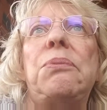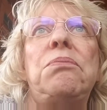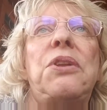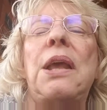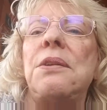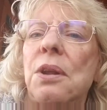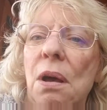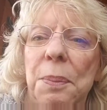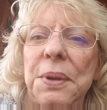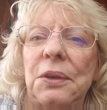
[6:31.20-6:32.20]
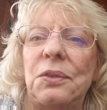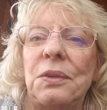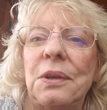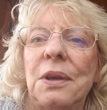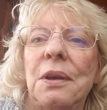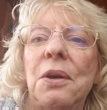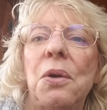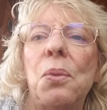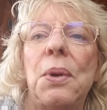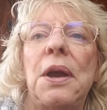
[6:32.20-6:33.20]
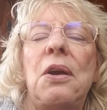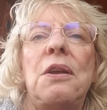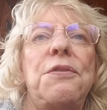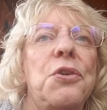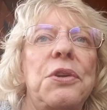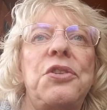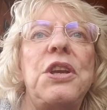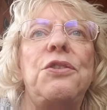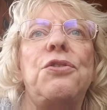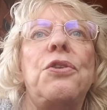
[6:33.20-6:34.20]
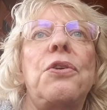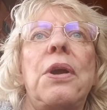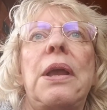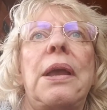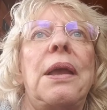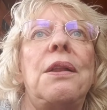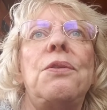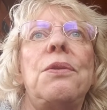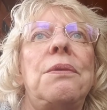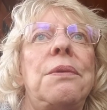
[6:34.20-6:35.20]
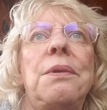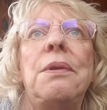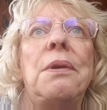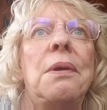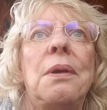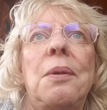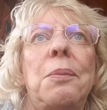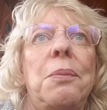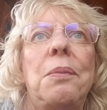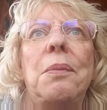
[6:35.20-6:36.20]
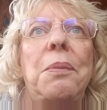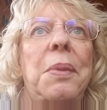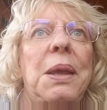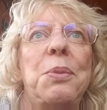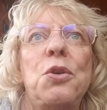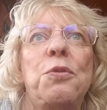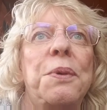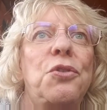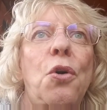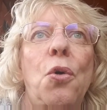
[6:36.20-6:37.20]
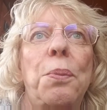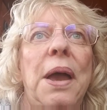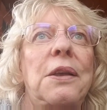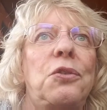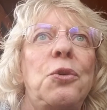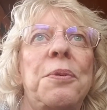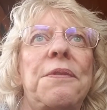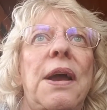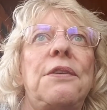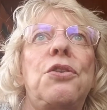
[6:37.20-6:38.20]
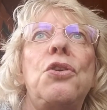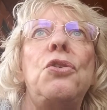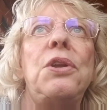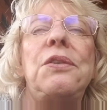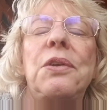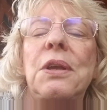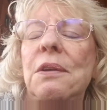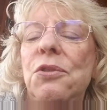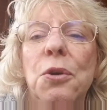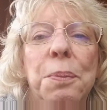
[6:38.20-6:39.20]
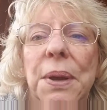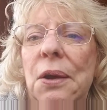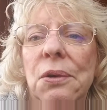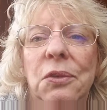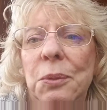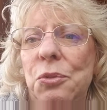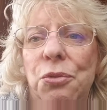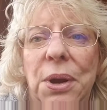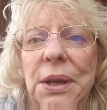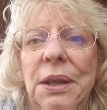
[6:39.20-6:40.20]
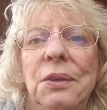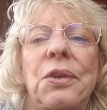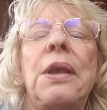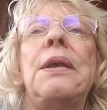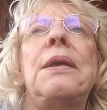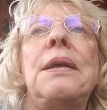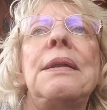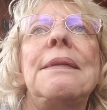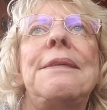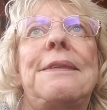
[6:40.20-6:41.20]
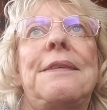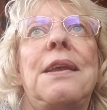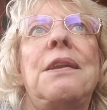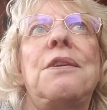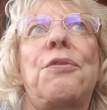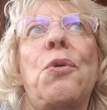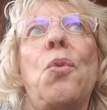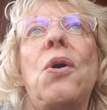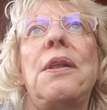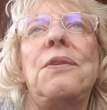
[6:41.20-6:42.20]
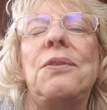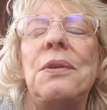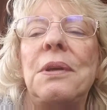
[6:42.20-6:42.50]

10 topics where if you're a teacher and maybe you've been told by a supervisor you need to give your parents some trainings, it lists 10 different ones.